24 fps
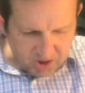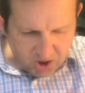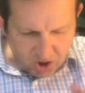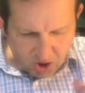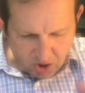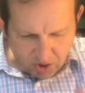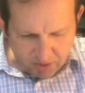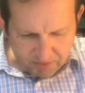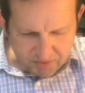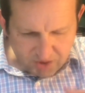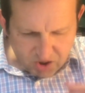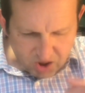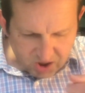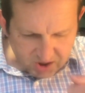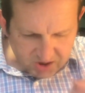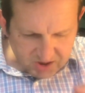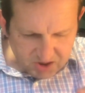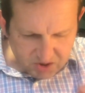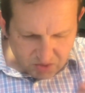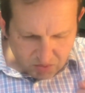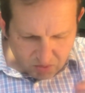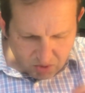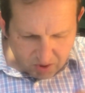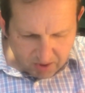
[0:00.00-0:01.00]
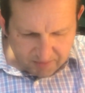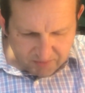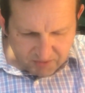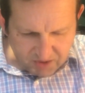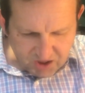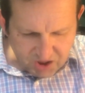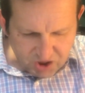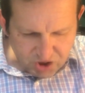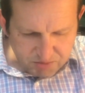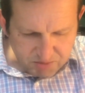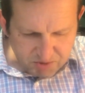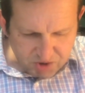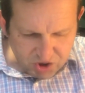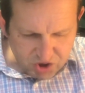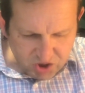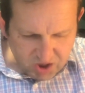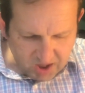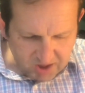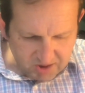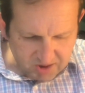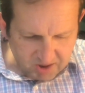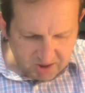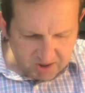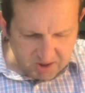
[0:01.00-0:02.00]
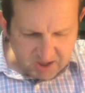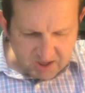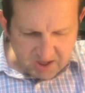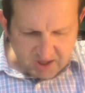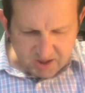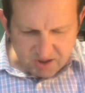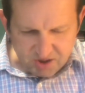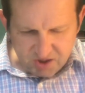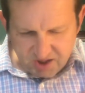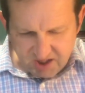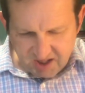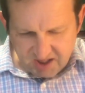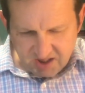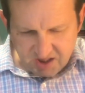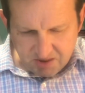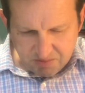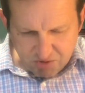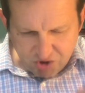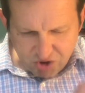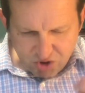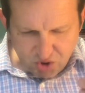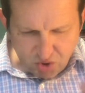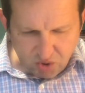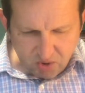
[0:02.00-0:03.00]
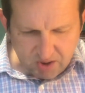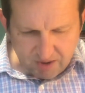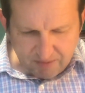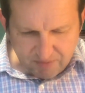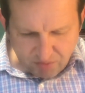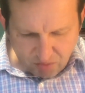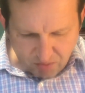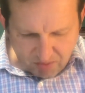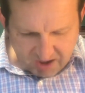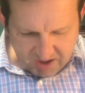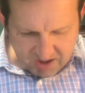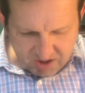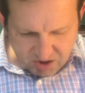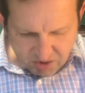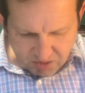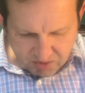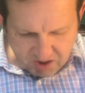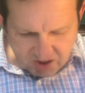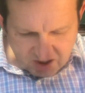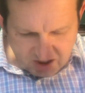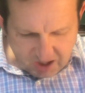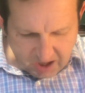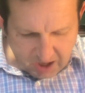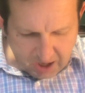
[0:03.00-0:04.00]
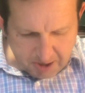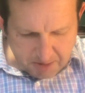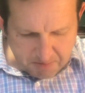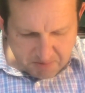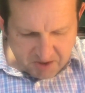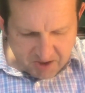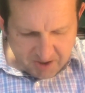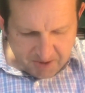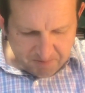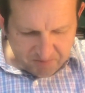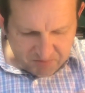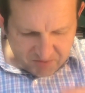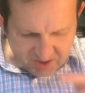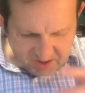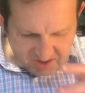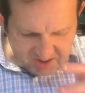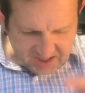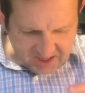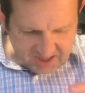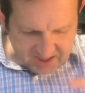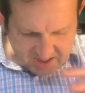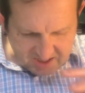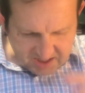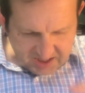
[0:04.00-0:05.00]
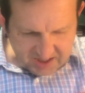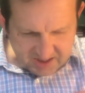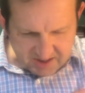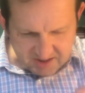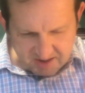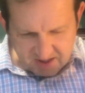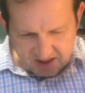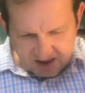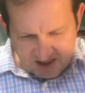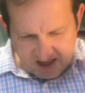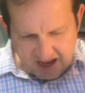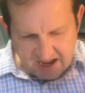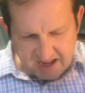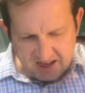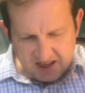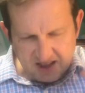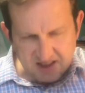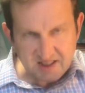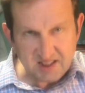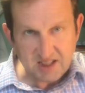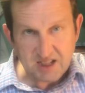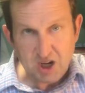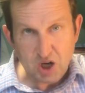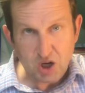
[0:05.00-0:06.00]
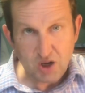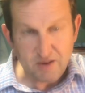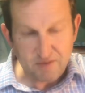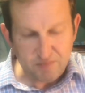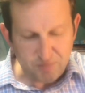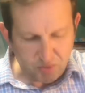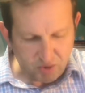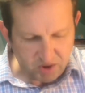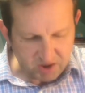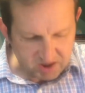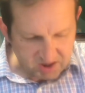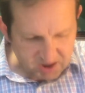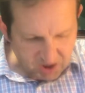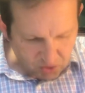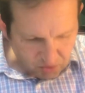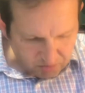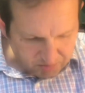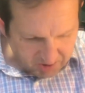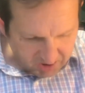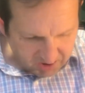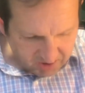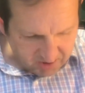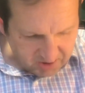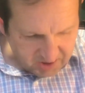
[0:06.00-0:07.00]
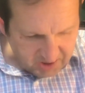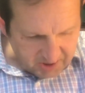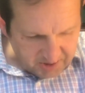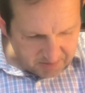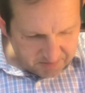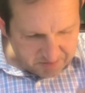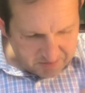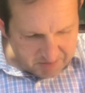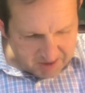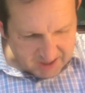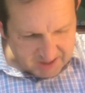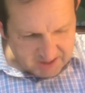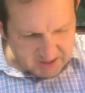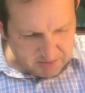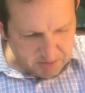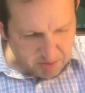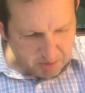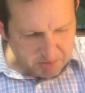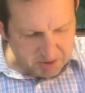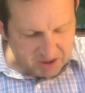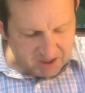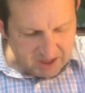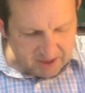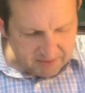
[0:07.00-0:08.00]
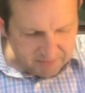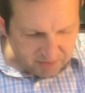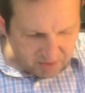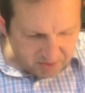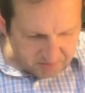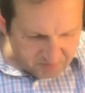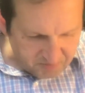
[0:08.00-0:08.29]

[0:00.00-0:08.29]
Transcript: However, yotze roiv gishmi shana, since the majority of the rain has already come, the din is that that is the cutoff point. Tanurban, Mas Rebbe Kiva.